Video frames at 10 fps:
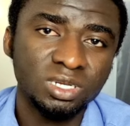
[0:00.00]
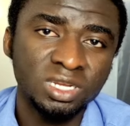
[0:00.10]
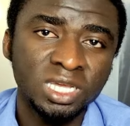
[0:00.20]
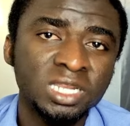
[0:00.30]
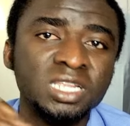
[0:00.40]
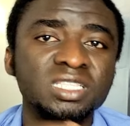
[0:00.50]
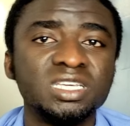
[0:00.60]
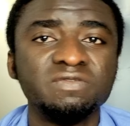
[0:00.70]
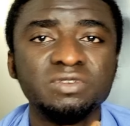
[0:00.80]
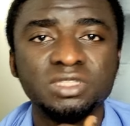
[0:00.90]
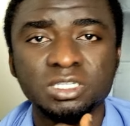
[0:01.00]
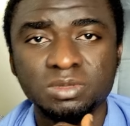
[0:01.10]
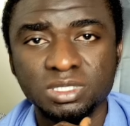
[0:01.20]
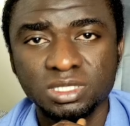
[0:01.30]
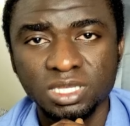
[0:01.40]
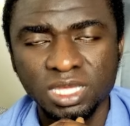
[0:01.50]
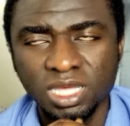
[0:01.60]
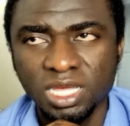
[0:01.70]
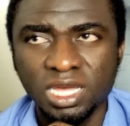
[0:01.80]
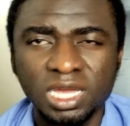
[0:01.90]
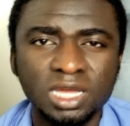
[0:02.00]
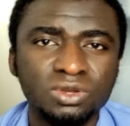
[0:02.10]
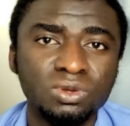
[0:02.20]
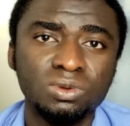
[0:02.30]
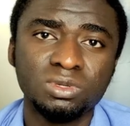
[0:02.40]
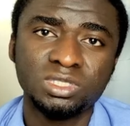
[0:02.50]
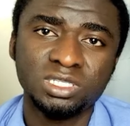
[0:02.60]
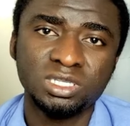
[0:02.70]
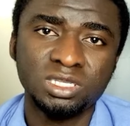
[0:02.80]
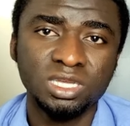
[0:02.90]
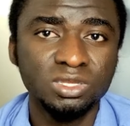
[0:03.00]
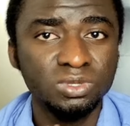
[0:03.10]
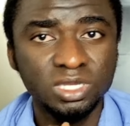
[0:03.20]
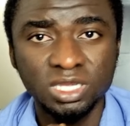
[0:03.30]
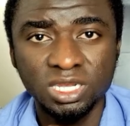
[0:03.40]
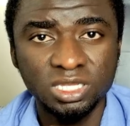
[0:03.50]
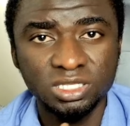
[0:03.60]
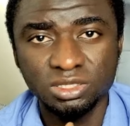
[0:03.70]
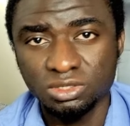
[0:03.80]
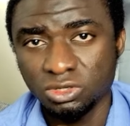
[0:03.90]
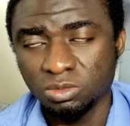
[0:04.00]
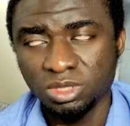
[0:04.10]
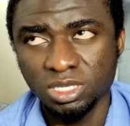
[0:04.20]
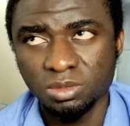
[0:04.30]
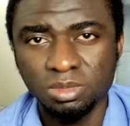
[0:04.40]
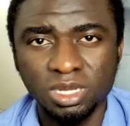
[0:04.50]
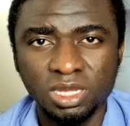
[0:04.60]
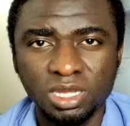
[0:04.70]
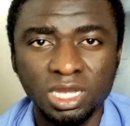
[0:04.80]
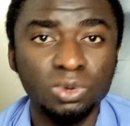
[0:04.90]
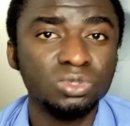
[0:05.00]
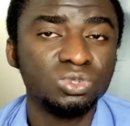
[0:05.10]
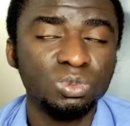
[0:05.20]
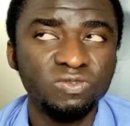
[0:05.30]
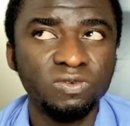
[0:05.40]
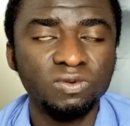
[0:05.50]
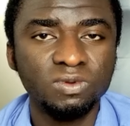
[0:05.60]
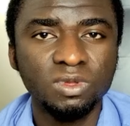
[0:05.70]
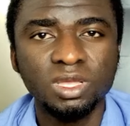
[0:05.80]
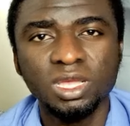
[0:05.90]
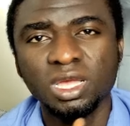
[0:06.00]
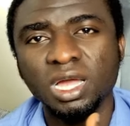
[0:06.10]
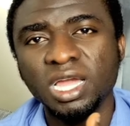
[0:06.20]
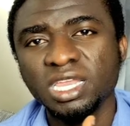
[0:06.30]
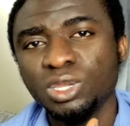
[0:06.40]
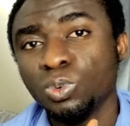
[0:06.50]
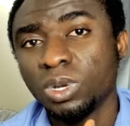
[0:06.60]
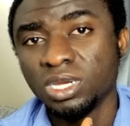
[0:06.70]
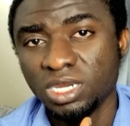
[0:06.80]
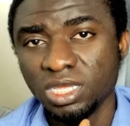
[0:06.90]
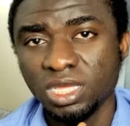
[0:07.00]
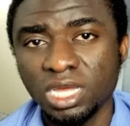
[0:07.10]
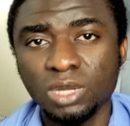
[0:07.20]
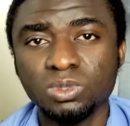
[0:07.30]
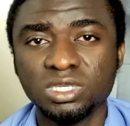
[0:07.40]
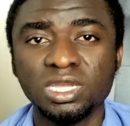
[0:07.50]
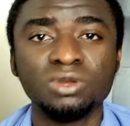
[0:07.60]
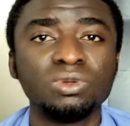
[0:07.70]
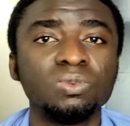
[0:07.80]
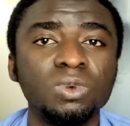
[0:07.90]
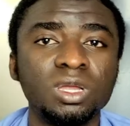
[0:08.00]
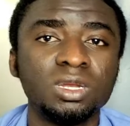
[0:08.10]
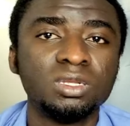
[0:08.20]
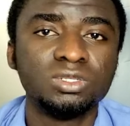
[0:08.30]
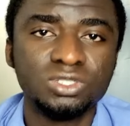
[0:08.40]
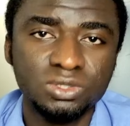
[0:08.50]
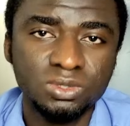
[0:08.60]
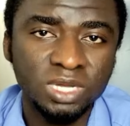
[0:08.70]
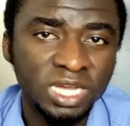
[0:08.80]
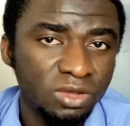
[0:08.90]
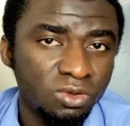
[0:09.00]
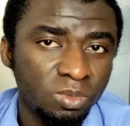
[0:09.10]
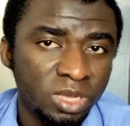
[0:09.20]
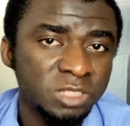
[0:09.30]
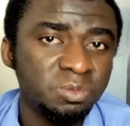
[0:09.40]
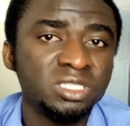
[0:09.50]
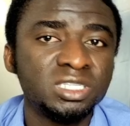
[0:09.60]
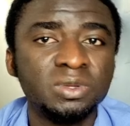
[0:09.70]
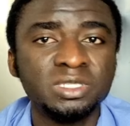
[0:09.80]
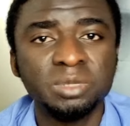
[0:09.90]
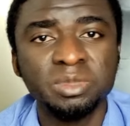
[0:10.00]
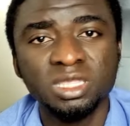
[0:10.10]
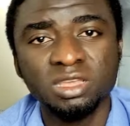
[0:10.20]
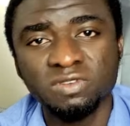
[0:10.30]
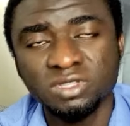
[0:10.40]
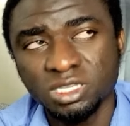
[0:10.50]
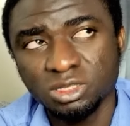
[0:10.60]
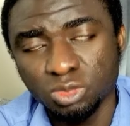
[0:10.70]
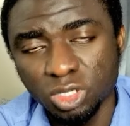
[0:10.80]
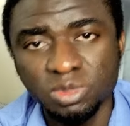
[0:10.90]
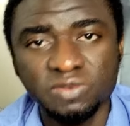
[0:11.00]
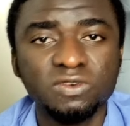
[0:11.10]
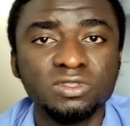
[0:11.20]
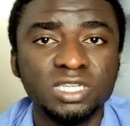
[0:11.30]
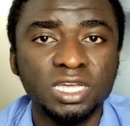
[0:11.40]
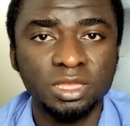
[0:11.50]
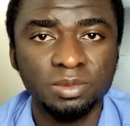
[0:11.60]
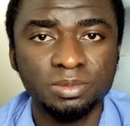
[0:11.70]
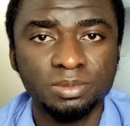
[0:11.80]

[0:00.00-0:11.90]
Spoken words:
learning interview tips. I had not gotten a UK nursing job yet, but I was hopeful. I knew one day I would land on one, so I commenced mastering some interview tips way before time.